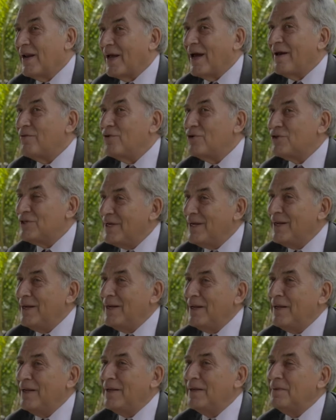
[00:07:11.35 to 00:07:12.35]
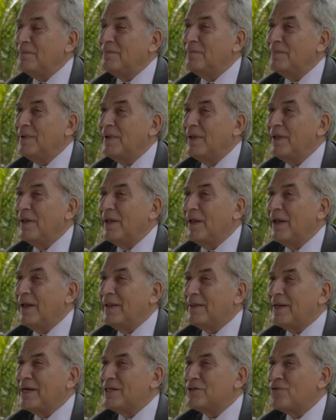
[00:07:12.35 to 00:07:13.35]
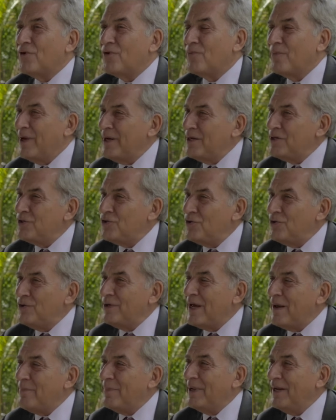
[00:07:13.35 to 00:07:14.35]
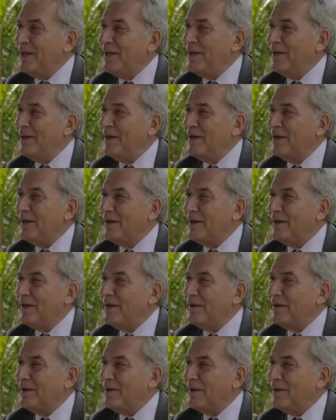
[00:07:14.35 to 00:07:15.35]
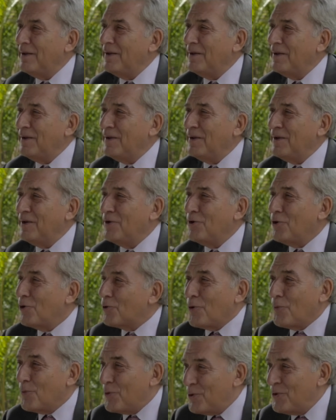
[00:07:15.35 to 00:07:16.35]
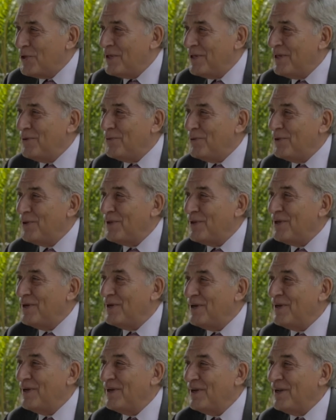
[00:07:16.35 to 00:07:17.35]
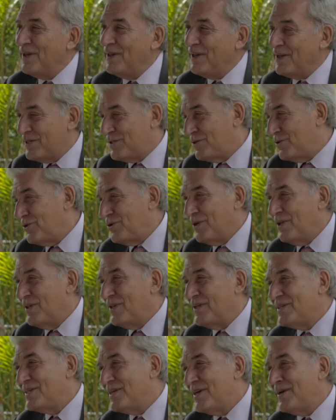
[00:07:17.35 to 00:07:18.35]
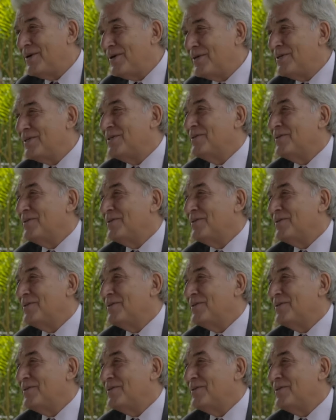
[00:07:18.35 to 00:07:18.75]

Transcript: And have you seen uh, a transformation happening uh, in your community with uh, in, yes. these, uh, in these years?